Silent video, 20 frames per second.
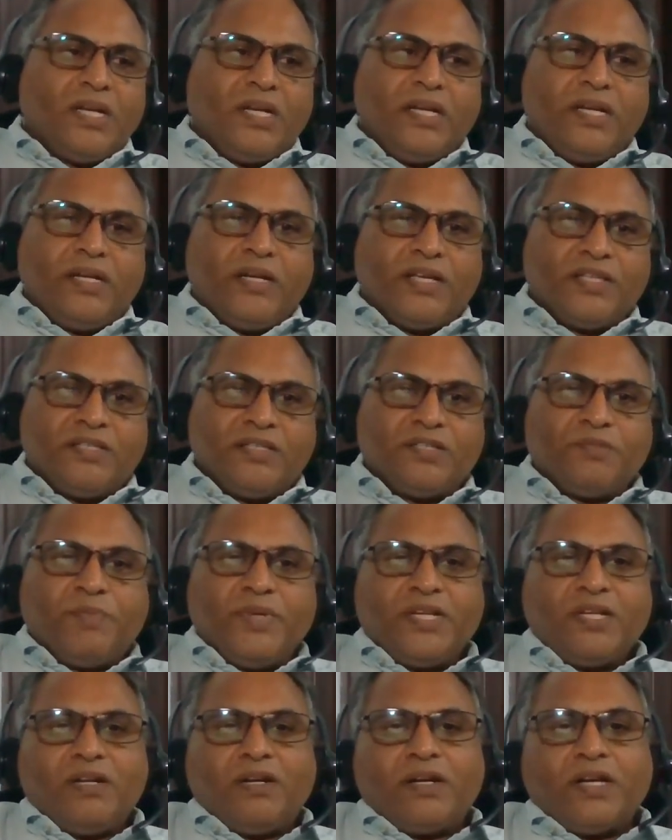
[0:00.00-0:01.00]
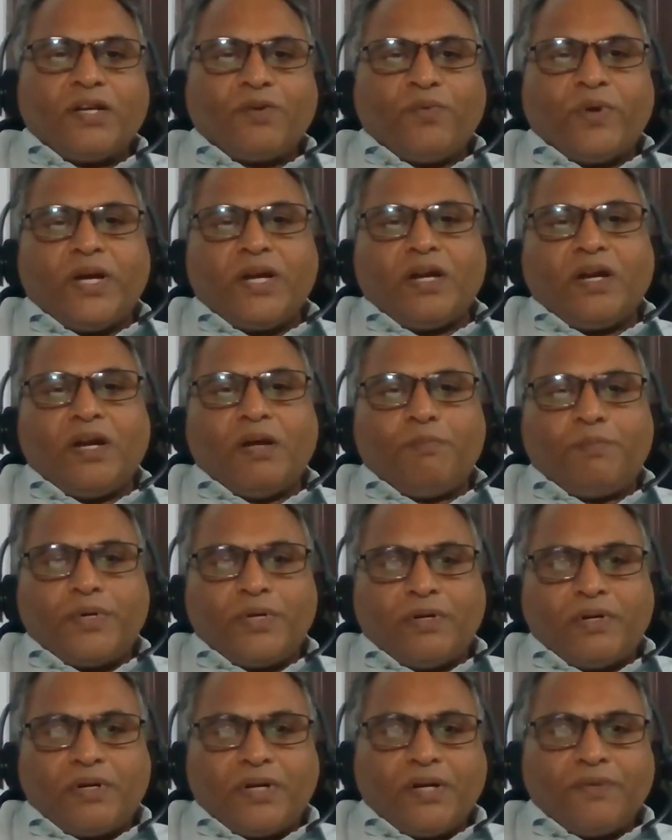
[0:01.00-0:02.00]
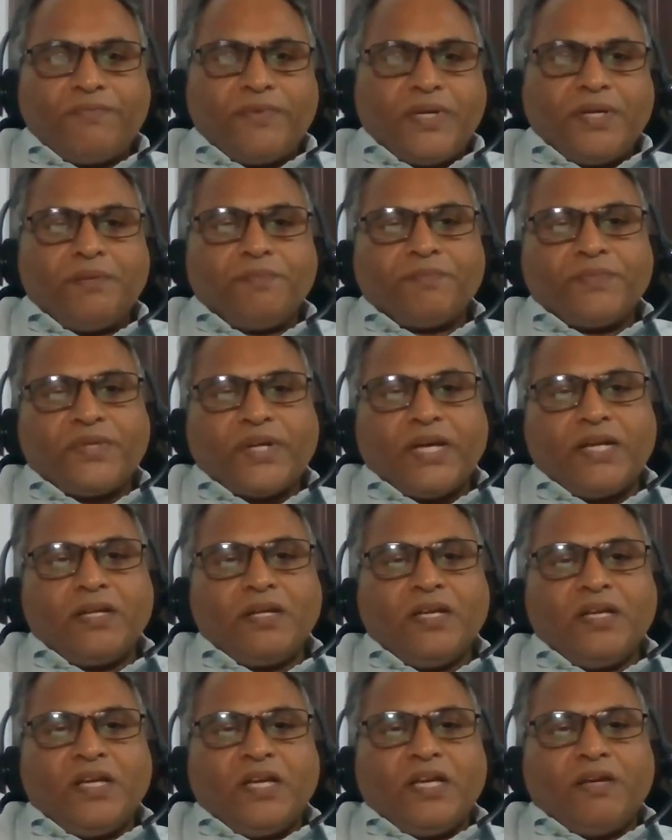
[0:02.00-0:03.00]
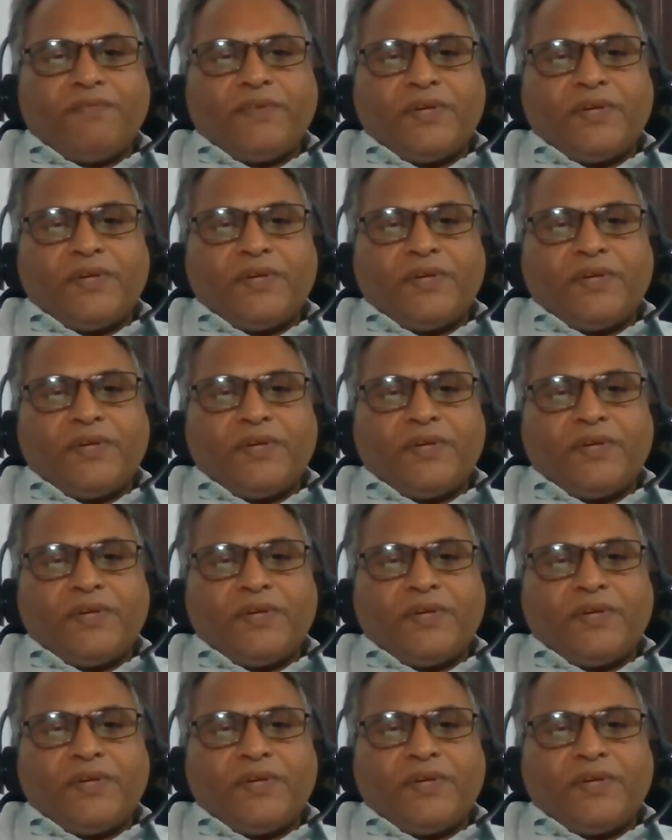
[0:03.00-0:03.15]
Really, does this material require a lump or fee, right?